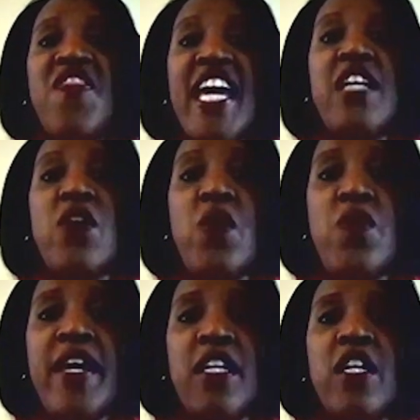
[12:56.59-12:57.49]
they know
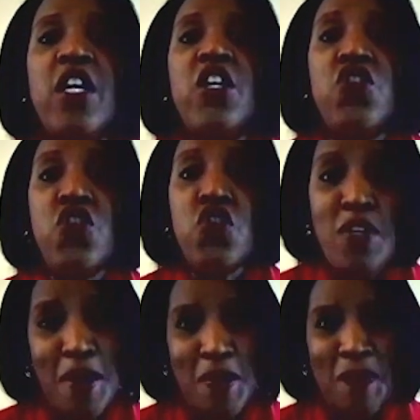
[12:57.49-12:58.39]
that you
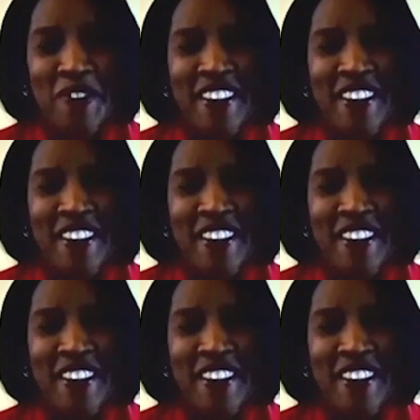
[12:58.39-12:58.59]
know